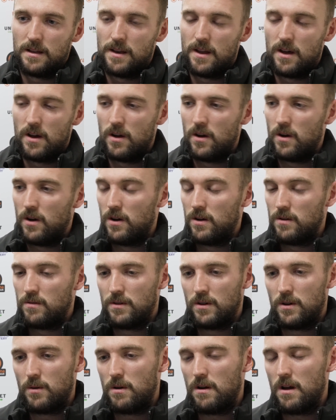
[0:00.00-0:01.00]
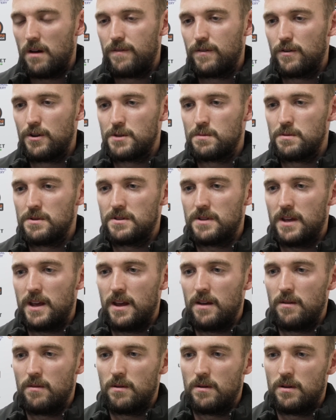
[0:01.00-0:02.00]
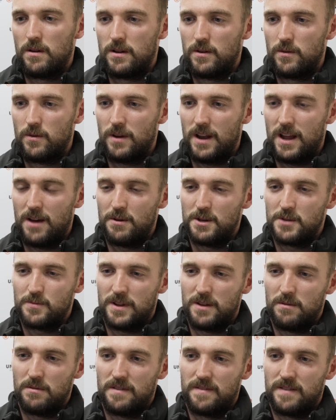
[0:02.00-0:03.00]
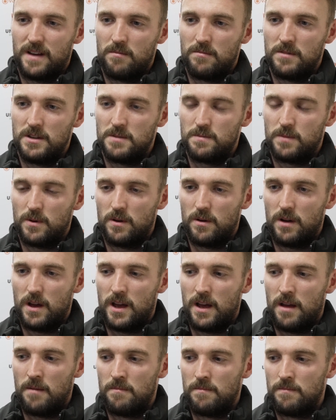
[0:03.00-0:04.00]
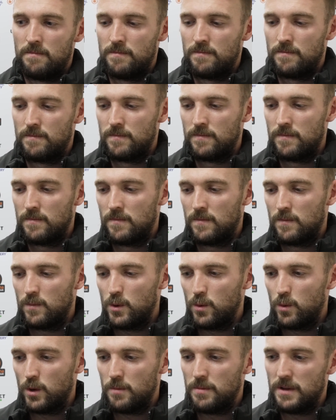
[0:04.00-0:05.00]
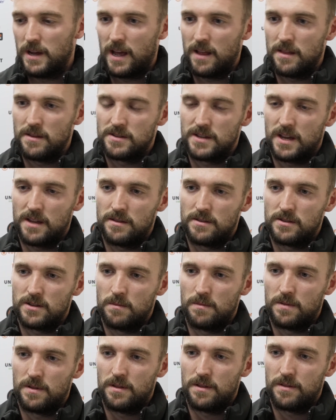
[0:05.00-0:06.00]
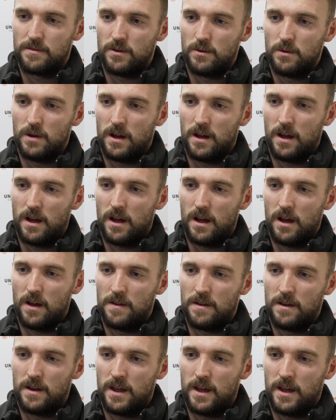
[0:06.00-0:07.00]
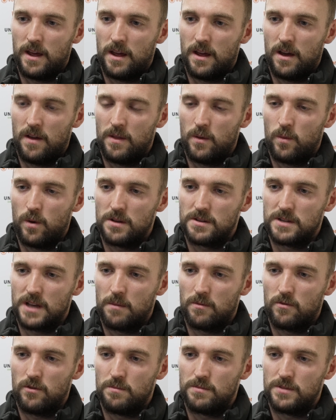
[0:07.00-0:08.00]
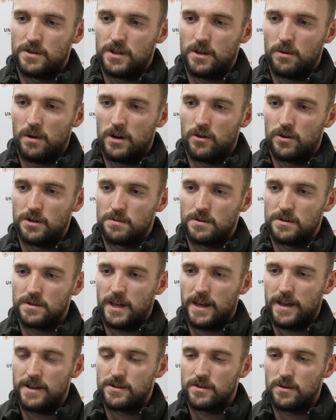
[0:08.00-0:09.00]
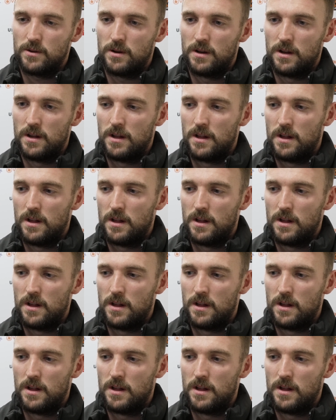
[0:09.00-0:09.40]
No, we're off Christmas Day. We're allowed to spend it with the families, but we will be getting sent something through on the WhatsApp group to do on Christmas Day. So